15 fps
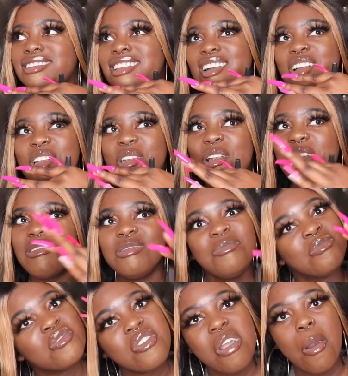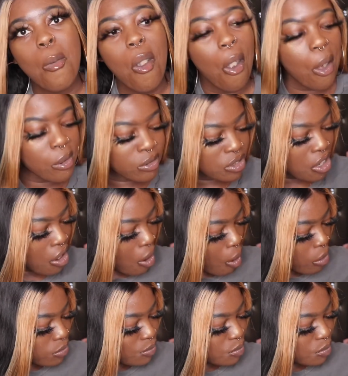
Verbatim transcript: like, come on, y'all.